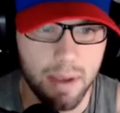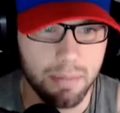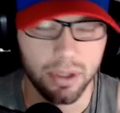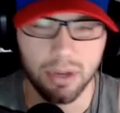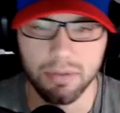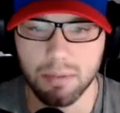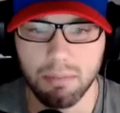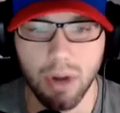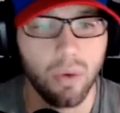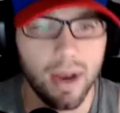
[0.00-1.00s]
people over.
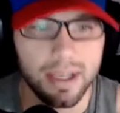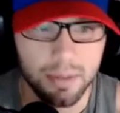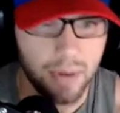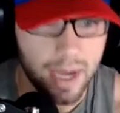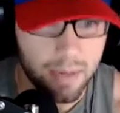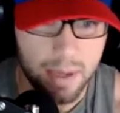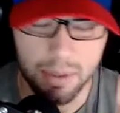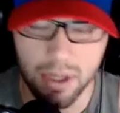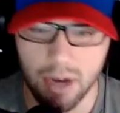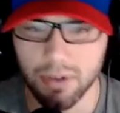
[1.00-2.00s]
Mark Wiseman ran
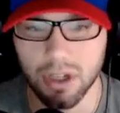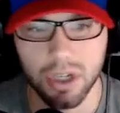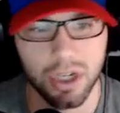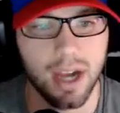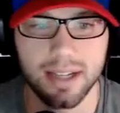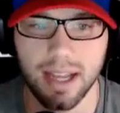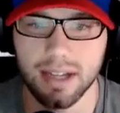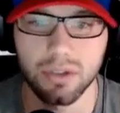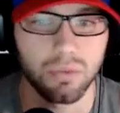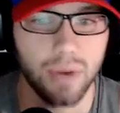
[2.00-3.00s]
people over. LaShawn
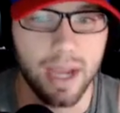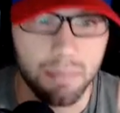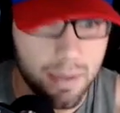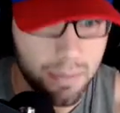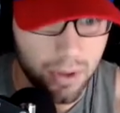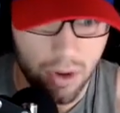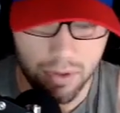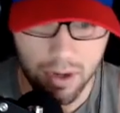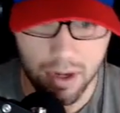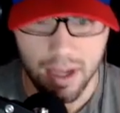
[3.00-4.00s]
Daniels ran people
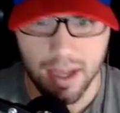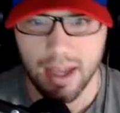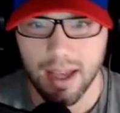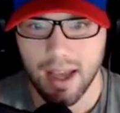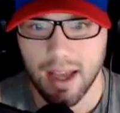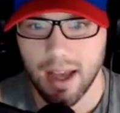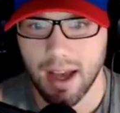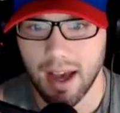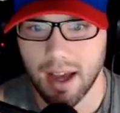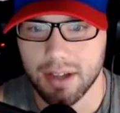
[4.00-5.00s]
over.
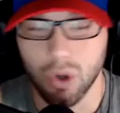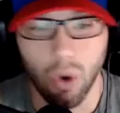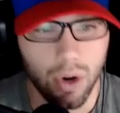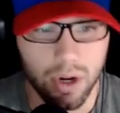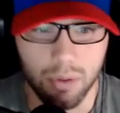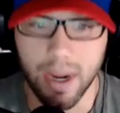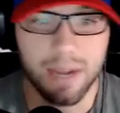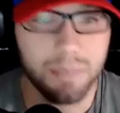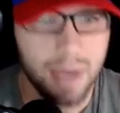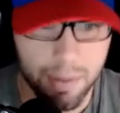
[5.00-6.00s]
Torin
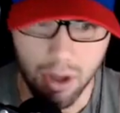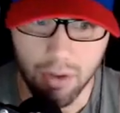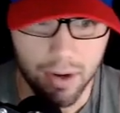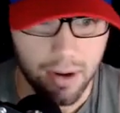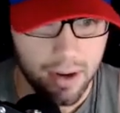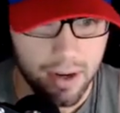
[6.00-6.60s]
ran people over.